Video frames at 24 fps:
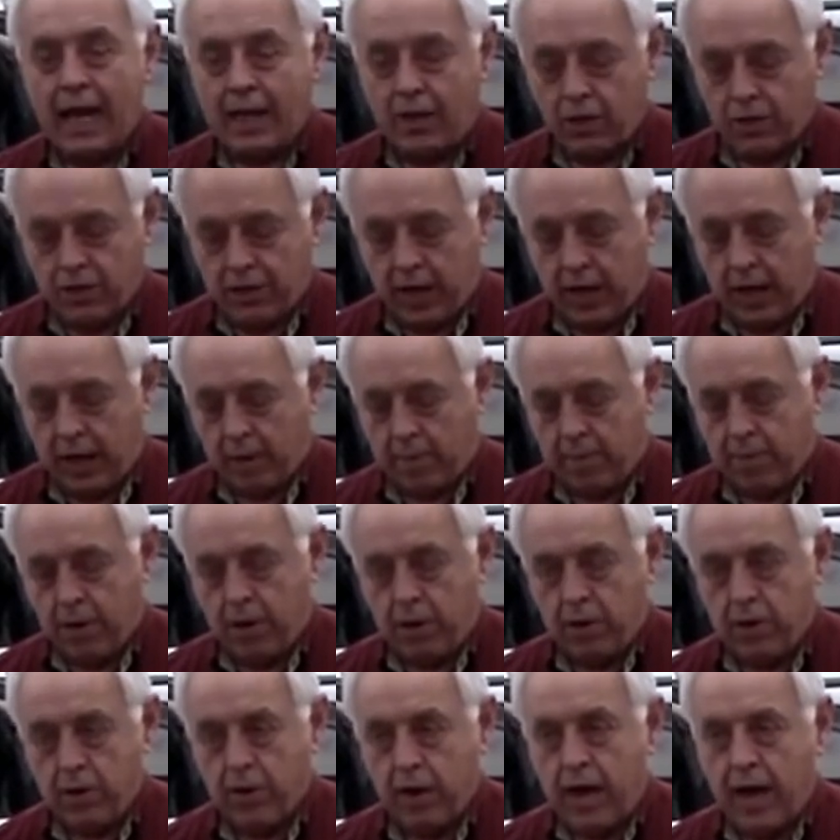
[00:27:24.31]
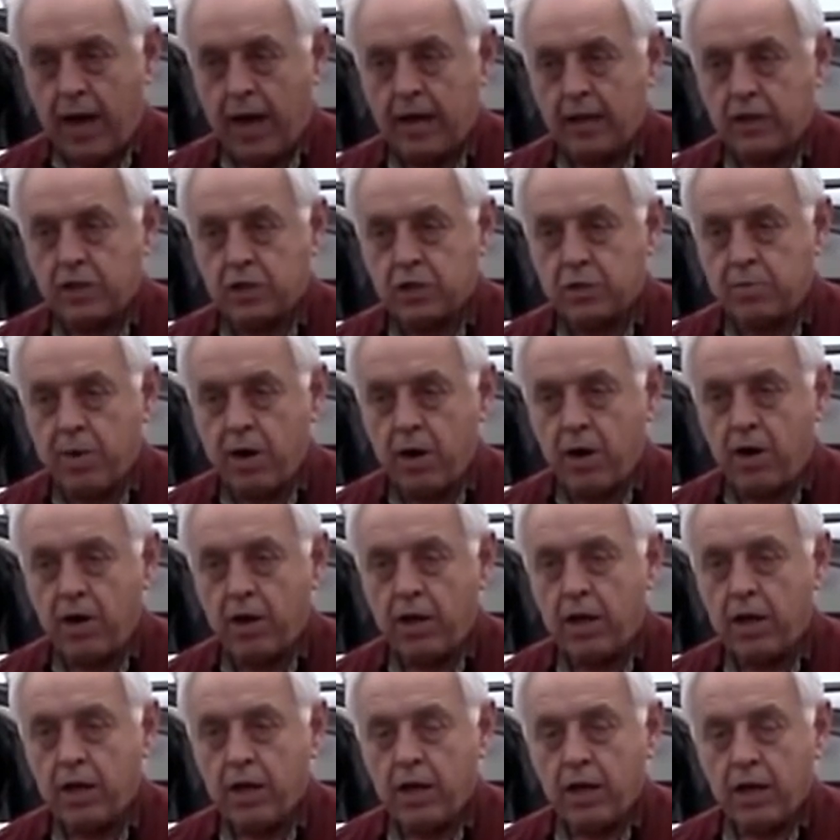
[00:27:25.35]
you take and put it in your hand and smear it,
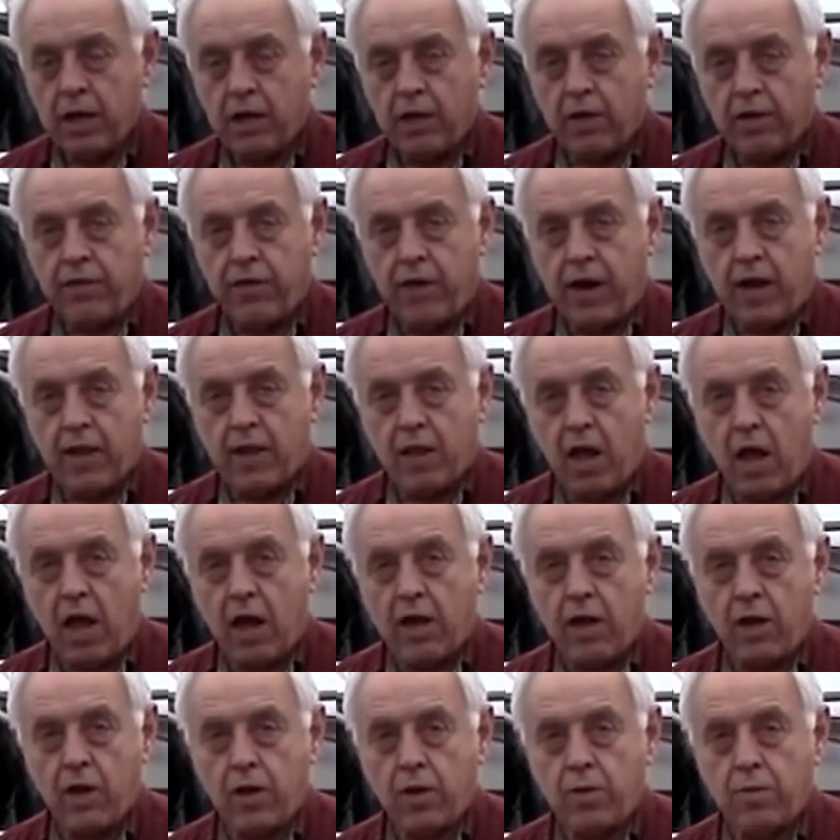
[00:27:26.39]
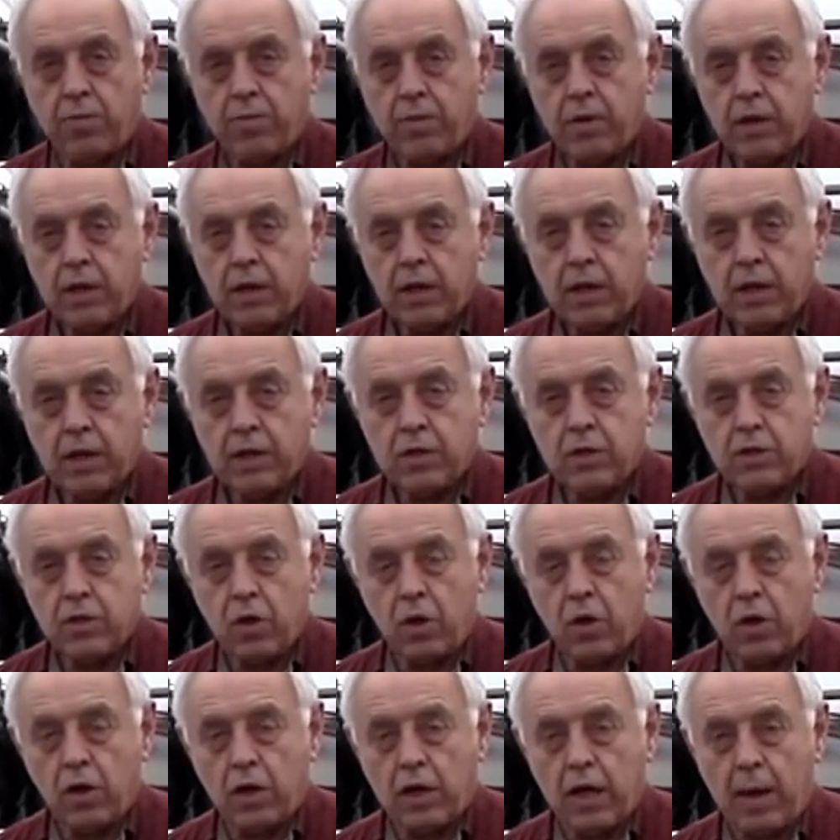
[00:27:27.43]
you'll find a lot of your
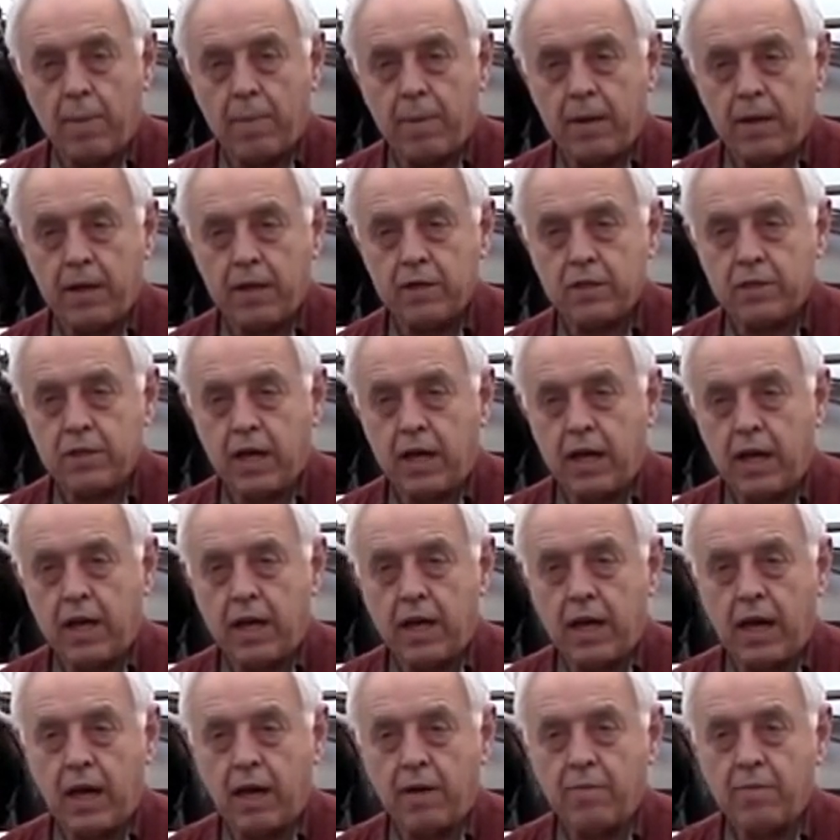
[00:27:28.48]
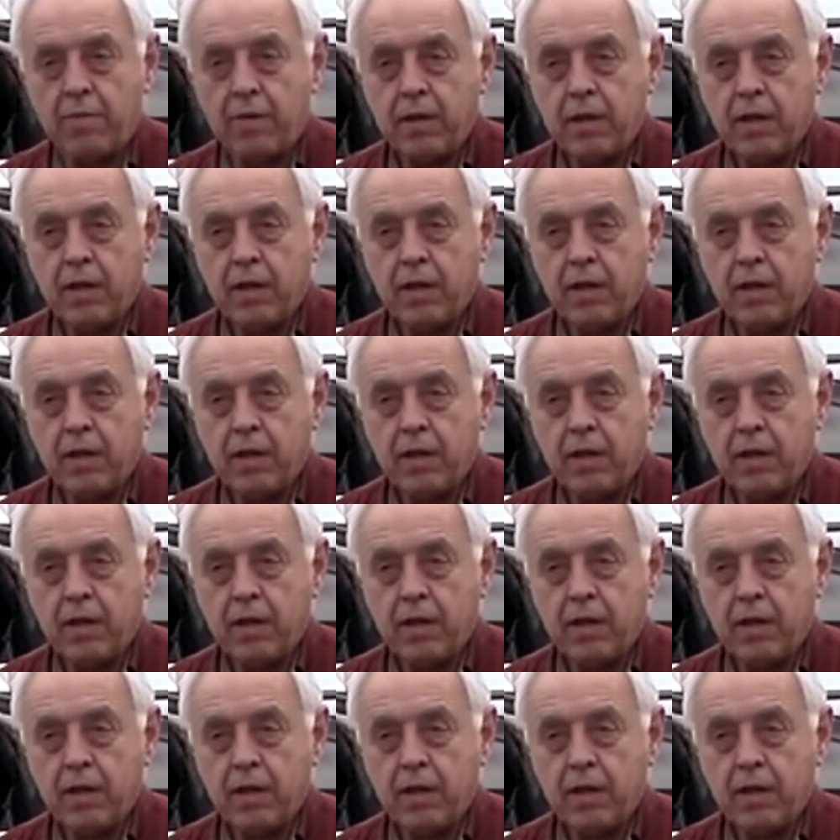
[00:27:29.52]
soil companies, they'll